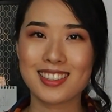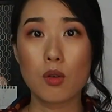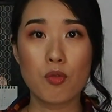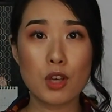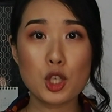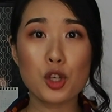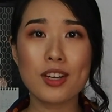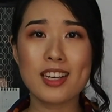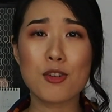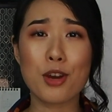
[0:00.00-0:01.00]

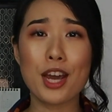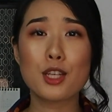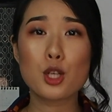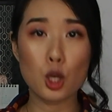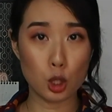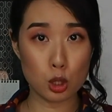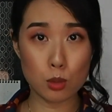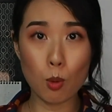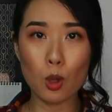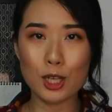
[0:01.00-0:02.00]
Visually create
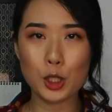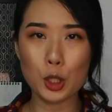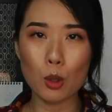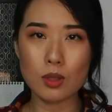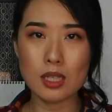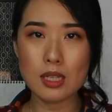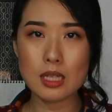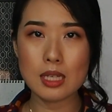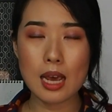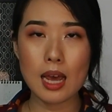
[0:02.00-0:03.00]
smaller
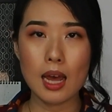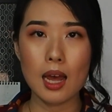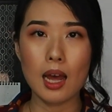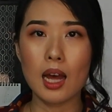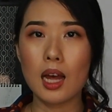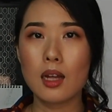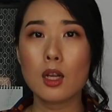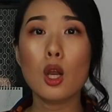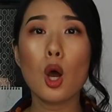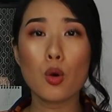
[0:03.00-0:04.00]
shoulders,
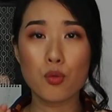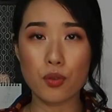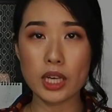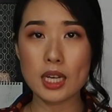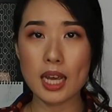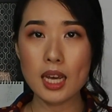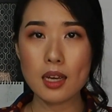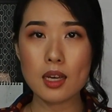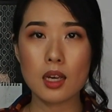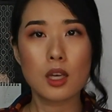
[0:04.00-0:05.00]
low
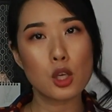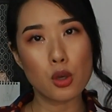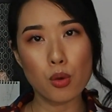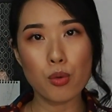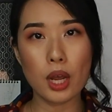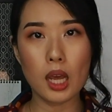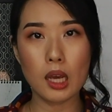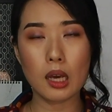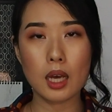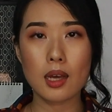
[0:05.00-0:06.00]
V-neck,
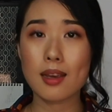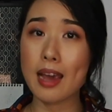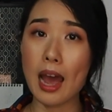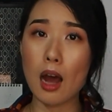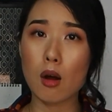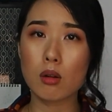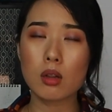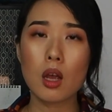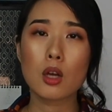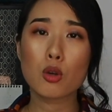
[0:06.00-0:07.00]
U-neck,
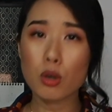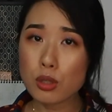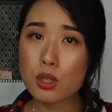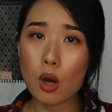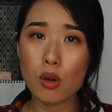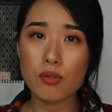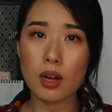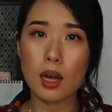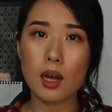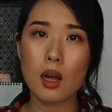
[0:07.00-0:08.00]
cowl,
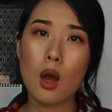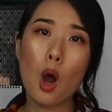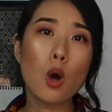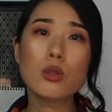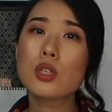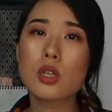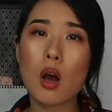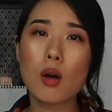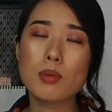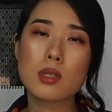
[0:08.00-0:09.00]
crossover, halter
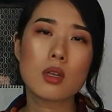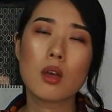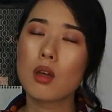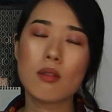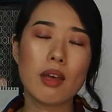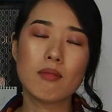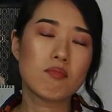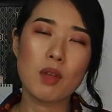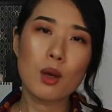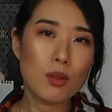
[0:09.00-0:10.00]
tops, that
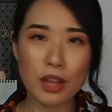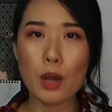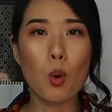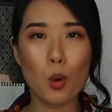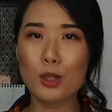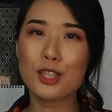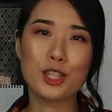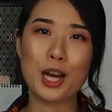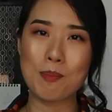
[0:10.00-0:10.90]
they all look